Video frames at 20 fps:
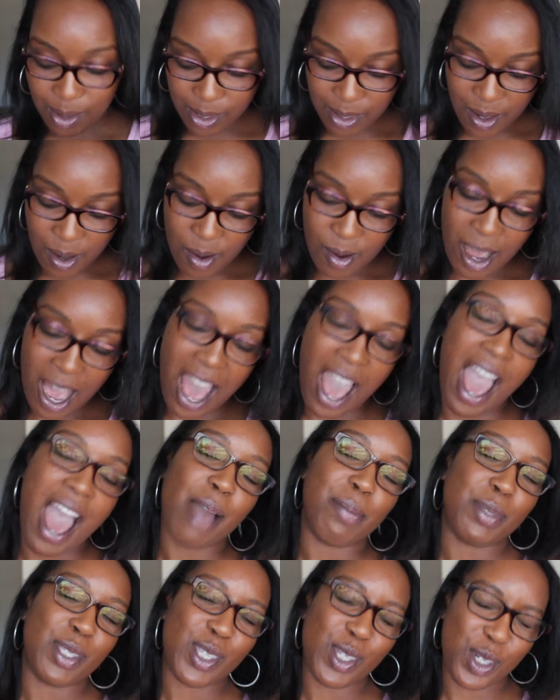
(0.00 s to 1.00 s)
so
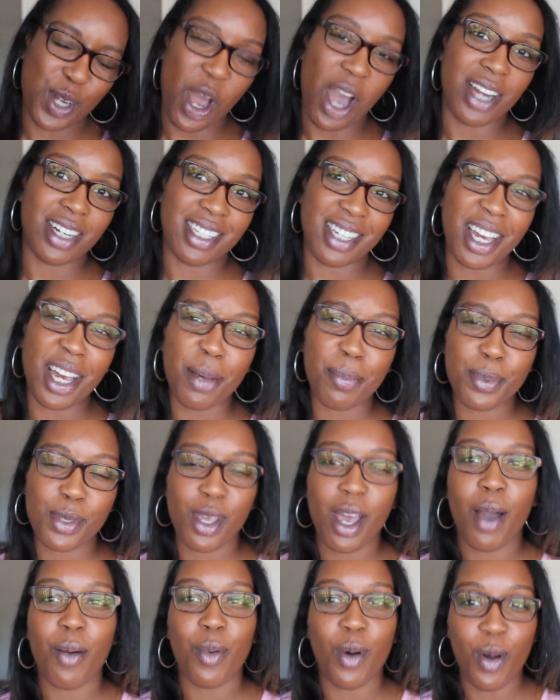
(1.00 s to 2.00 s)
I'm stocked up
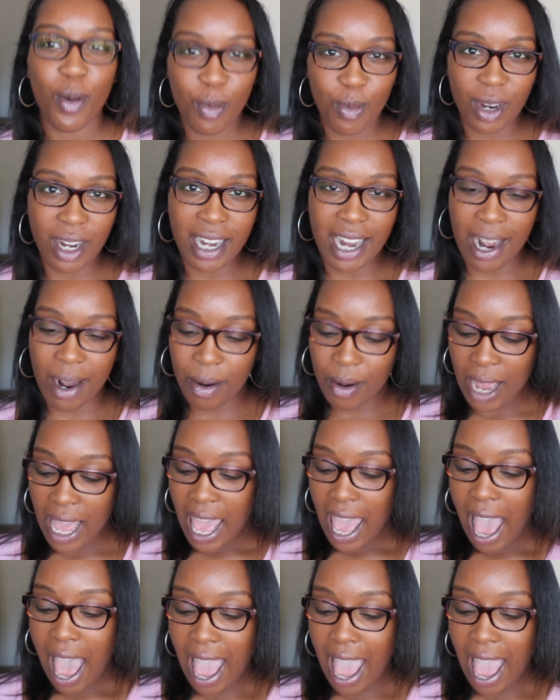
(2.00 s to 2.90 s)
so I won't run out.